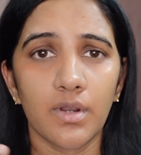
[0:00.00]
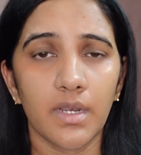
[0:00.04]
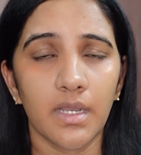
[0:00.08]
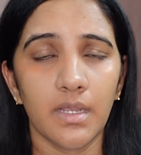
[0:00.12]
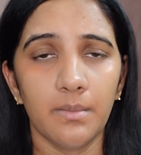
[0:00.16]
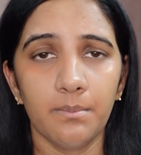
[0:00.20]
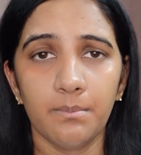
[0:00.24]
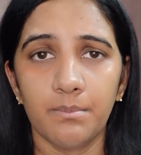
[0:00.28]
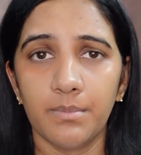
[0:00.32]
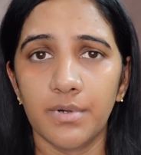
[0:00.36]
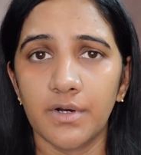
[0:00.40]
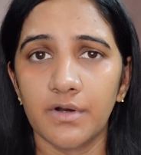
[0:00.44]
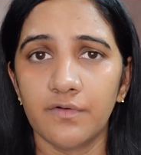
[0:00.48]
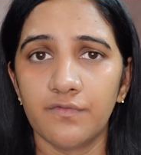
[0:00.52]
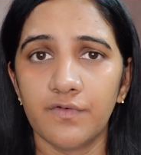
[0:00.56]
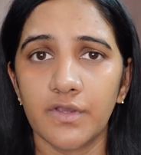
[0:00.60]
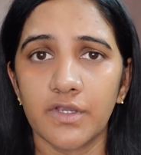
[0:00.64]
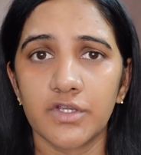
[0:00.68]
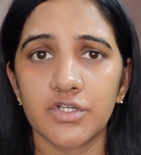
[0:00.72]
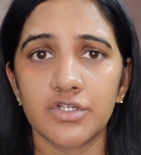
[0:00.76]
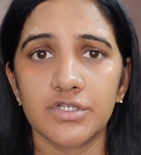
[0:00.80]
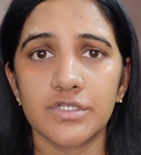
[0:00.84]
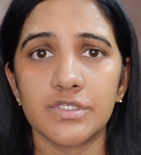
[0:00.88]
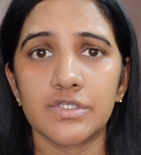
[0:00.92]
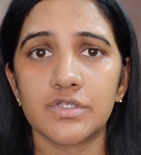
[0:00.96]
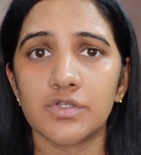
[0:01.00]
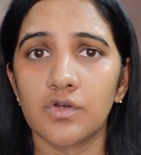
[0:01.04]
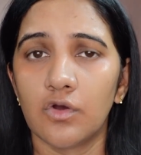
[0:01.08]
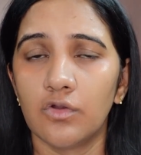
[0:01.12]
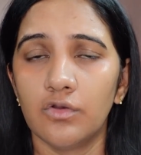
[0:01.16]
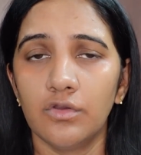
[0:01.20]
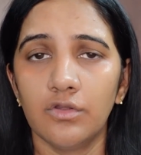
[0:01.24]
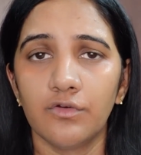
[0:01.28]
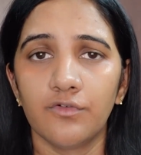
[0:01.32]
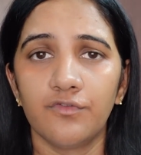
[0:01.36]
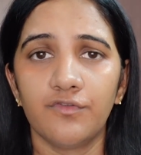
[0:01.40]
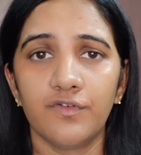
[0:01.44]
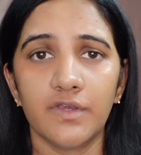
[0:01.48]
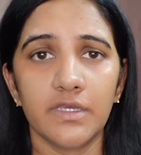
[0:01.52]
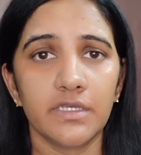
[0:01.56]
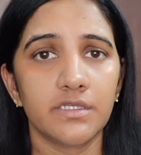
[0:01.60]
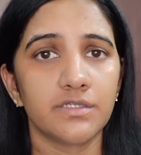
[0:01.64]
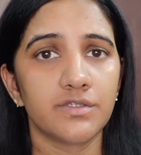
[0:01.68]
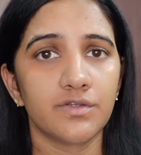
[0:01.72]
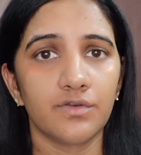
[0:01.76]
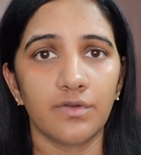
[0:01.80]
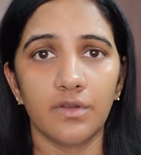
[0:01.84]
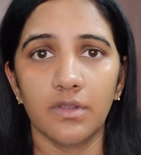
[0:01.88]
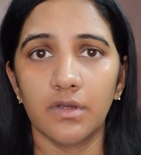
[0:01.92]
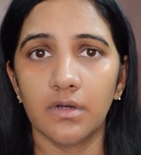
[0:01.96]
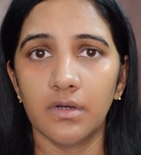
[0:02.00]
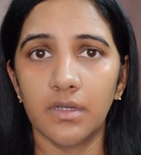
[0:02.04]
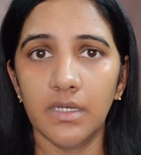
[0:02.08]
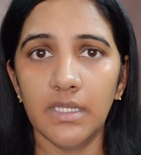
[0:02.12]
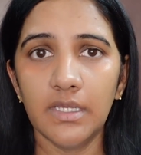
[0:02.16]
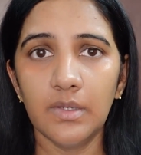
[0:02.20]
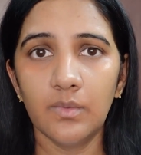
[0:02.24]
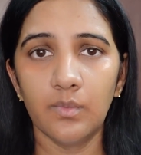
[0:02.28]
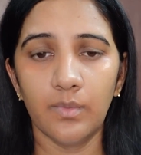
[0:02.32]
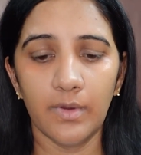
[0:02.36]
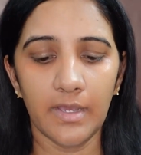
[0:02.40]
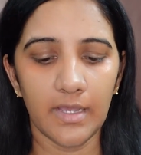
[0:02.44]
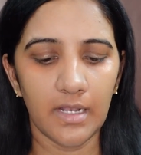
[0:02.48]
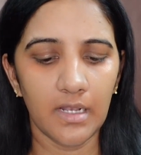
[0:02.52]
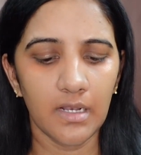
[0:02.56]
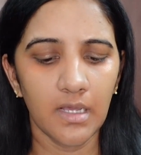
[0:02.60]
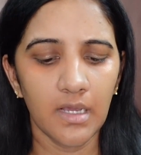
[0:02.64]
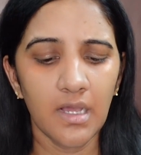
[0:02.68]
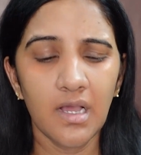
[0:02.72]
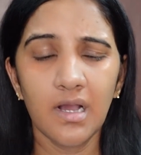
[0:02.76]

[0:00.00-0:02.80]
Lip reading: imperfections on your face really well.